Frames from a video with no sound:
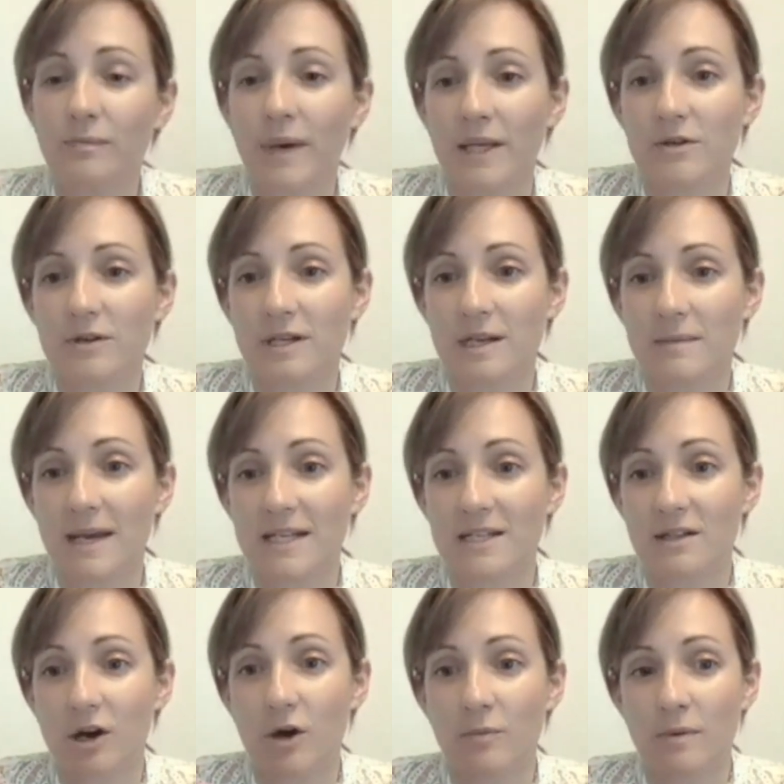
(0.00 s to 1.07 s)
but you can
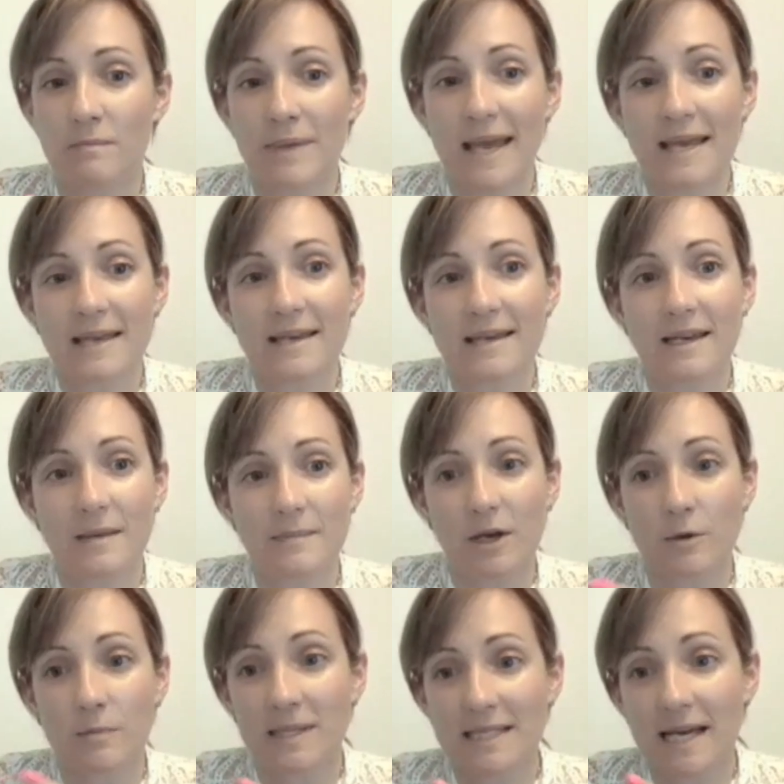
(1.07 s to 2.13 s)
imagine that open banking can be
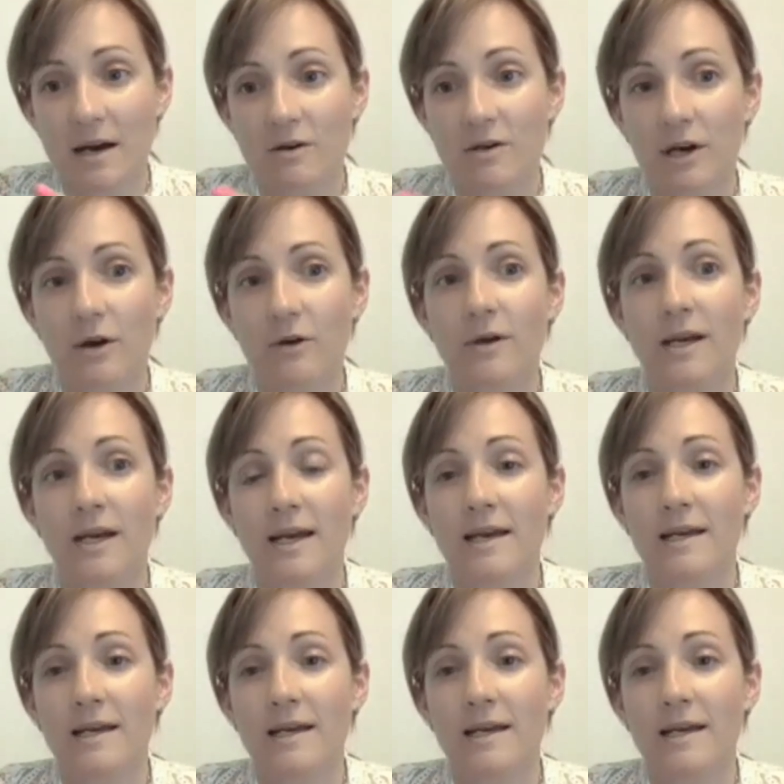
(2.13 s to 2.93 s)
open telco,